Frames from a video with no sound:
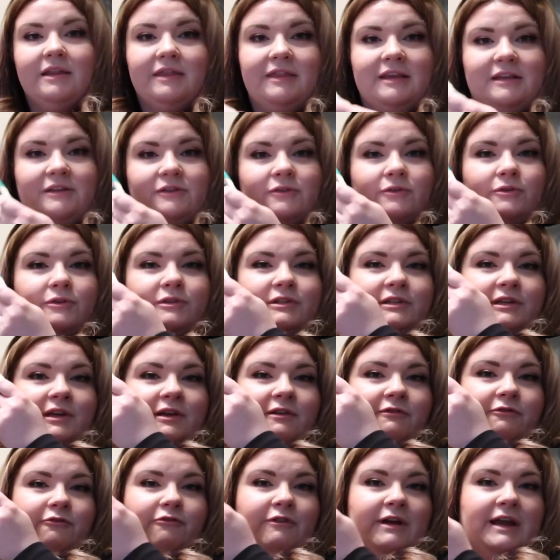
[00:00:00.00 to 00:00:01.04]
this sort
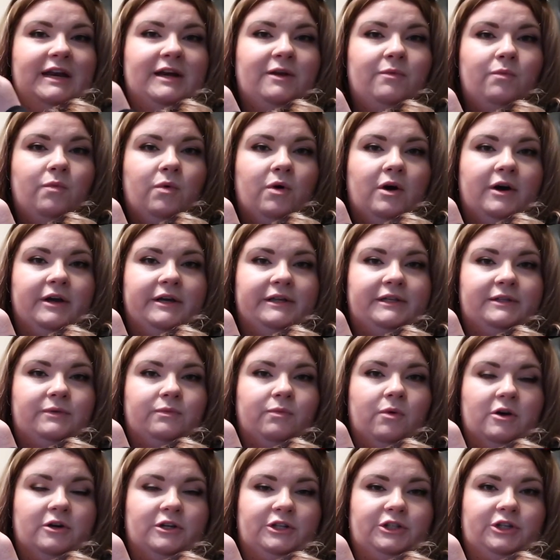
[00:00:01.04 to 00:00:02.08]
of green and white
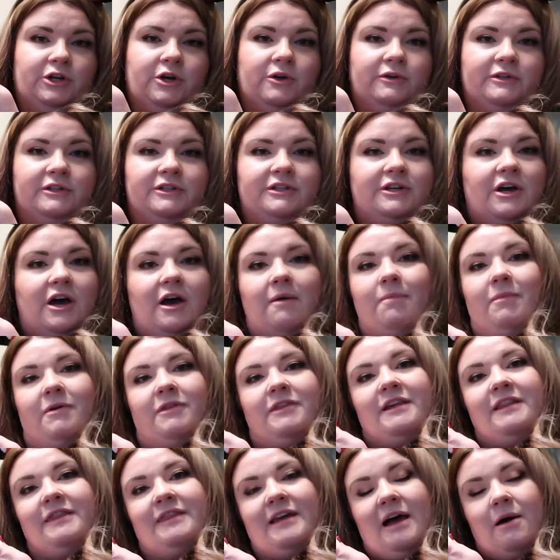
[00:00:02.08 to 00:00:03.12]
one shoulder top. I
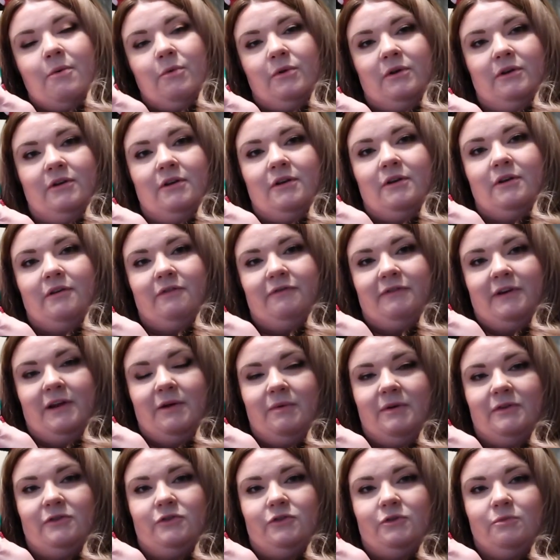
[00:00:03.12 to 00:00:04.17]
think that will look lovely
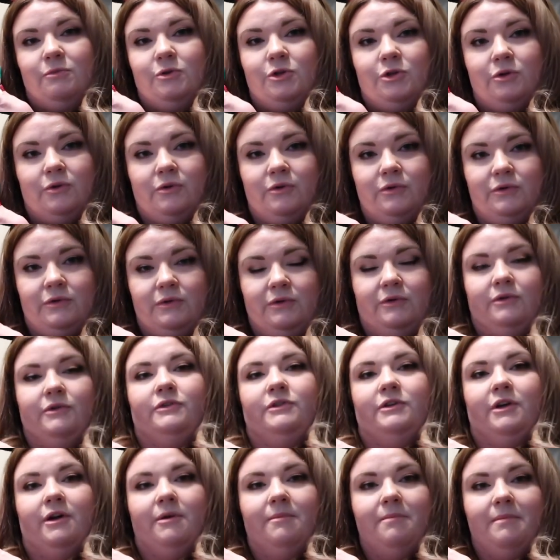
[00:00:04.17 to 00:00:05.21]
with some shorts or
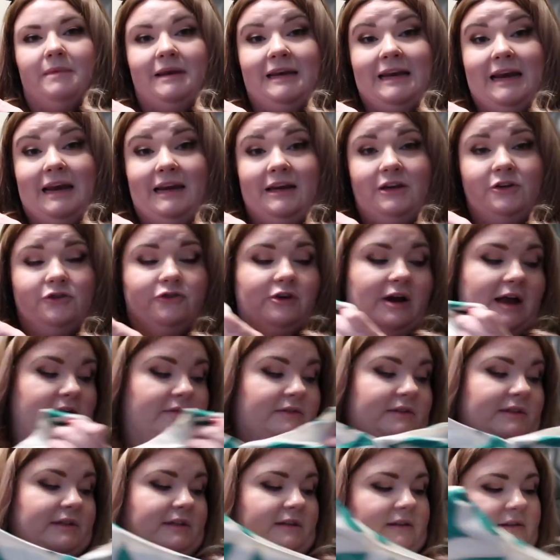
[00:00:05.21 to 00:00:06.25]
some linen
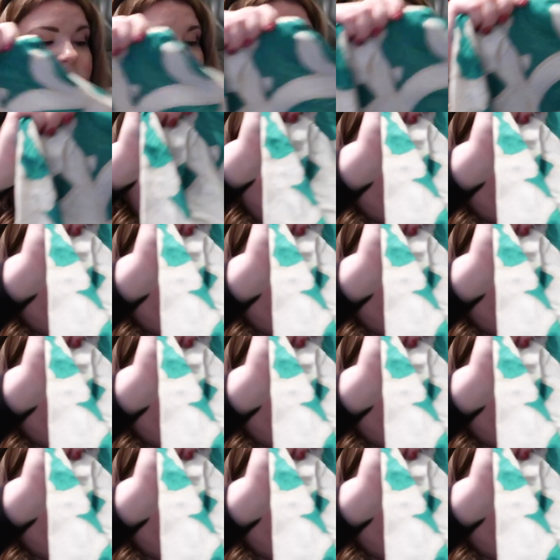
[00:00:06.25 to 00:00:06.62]
trousers.